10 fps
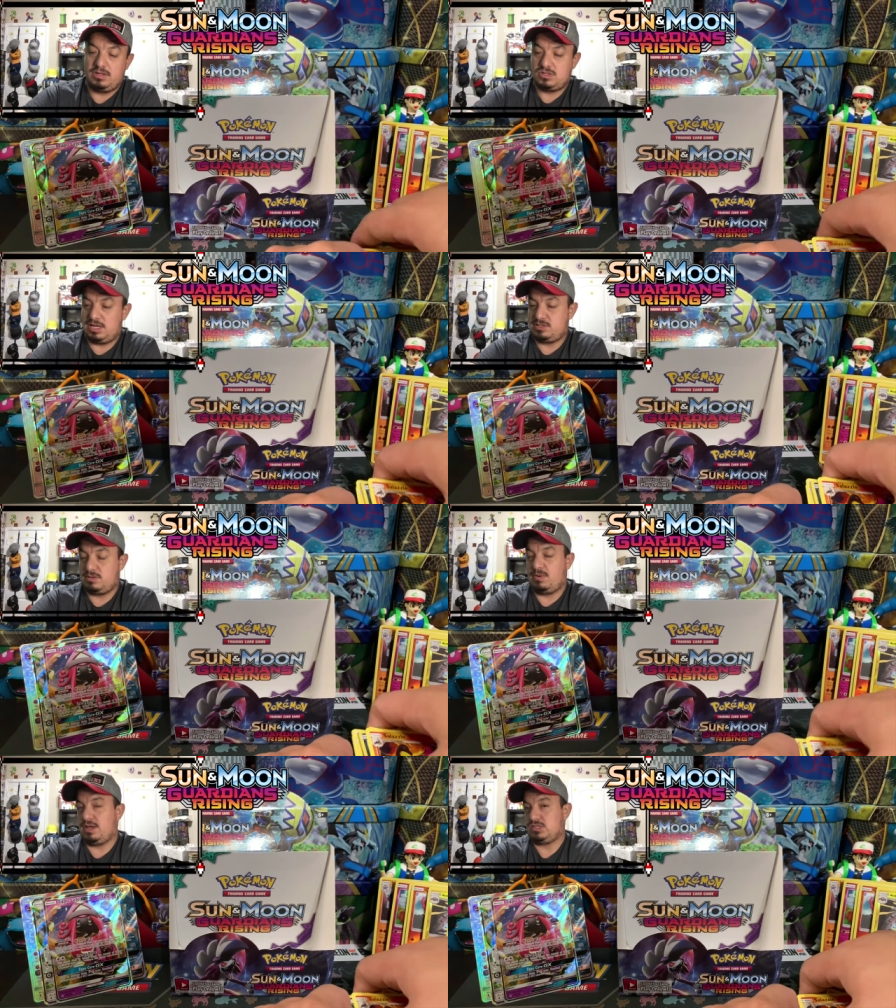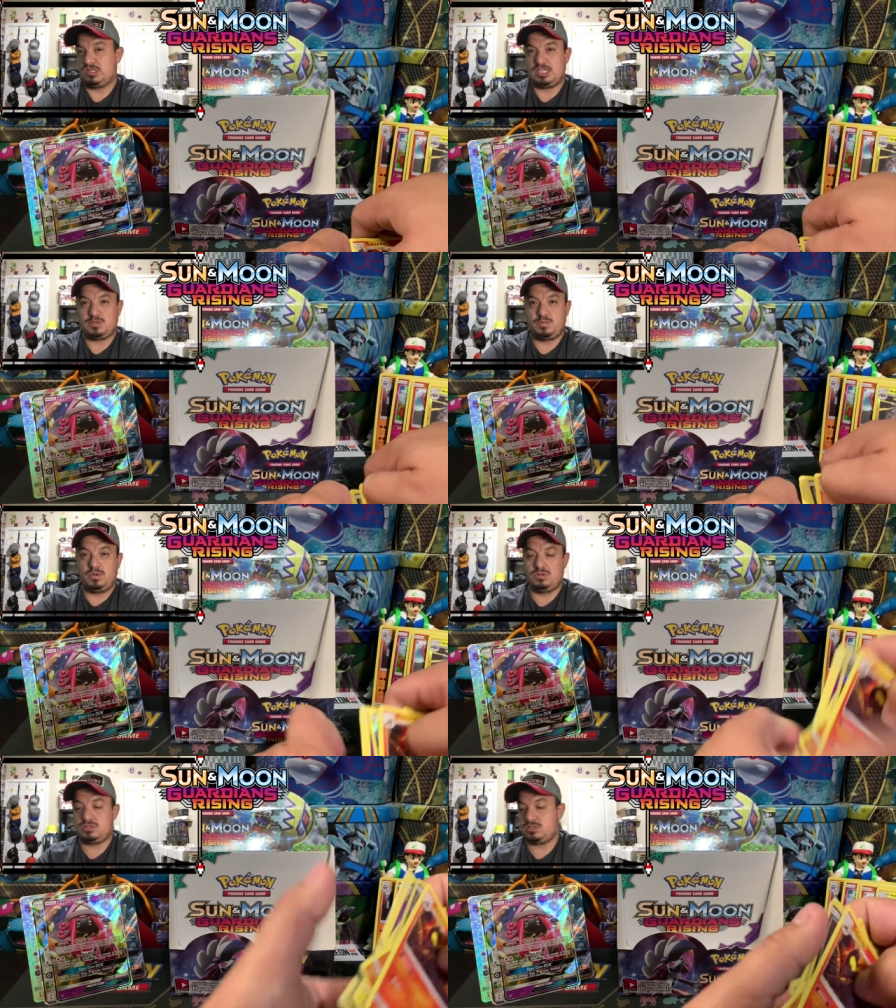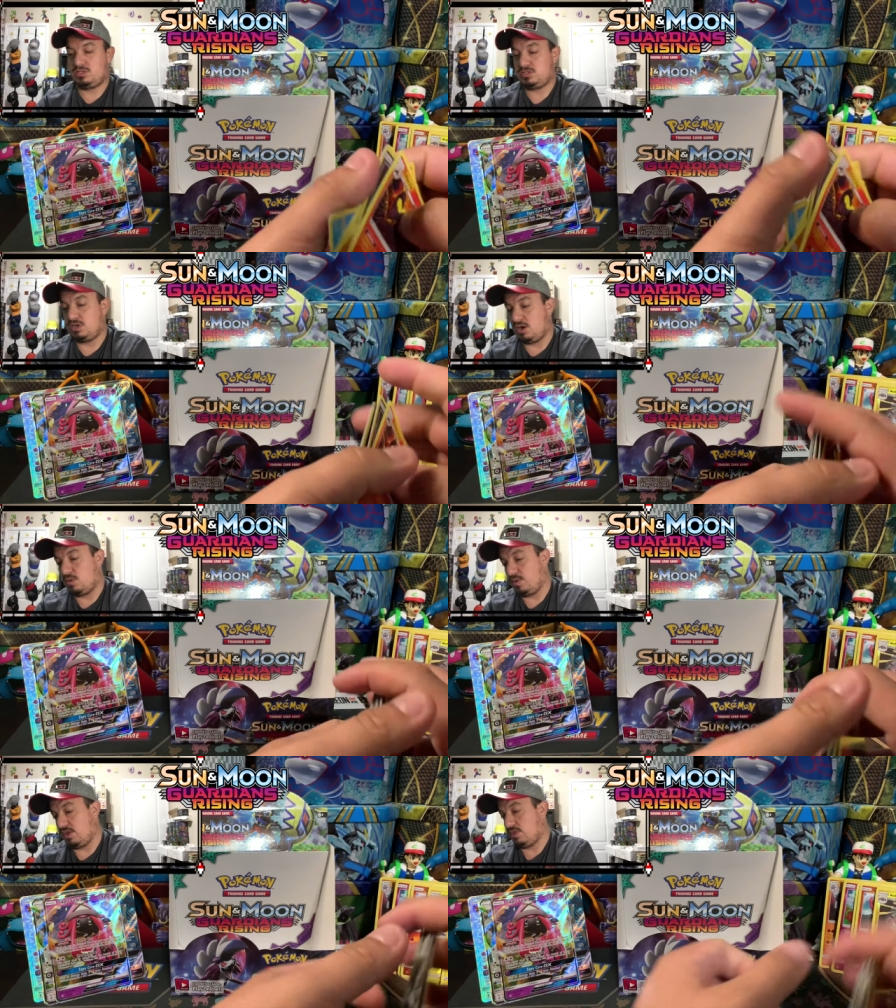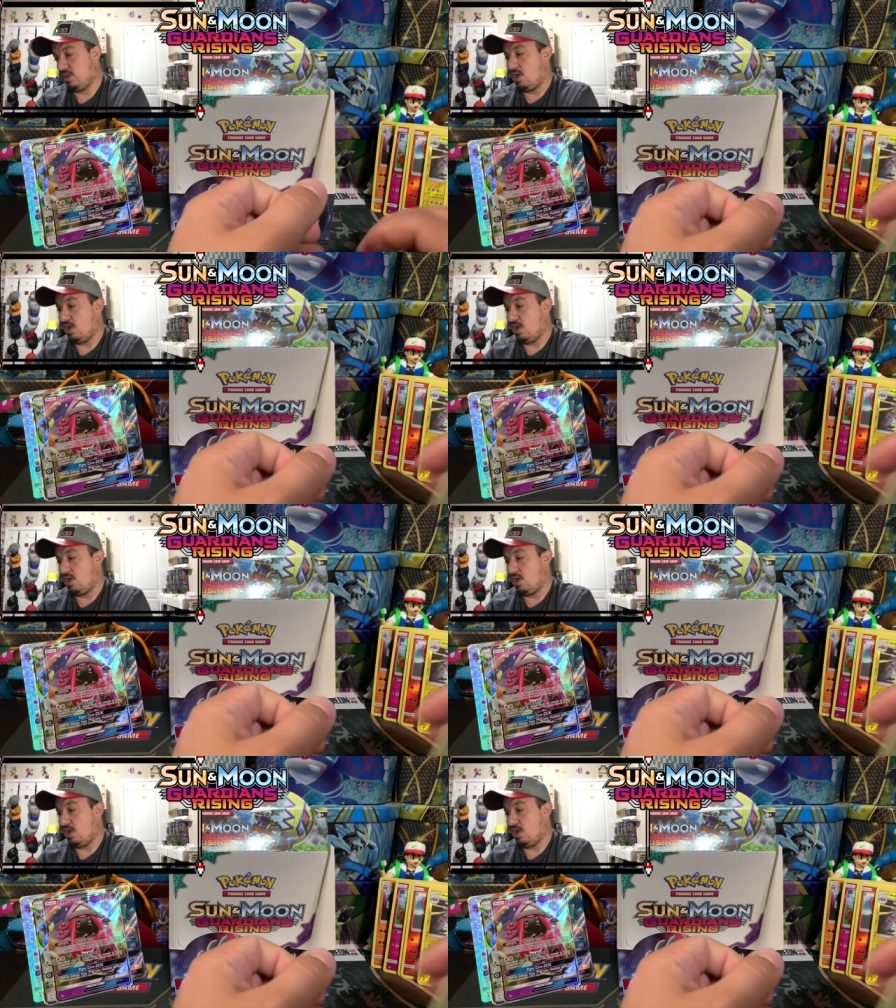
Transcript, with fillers: So let's summarize today's pulls, starting with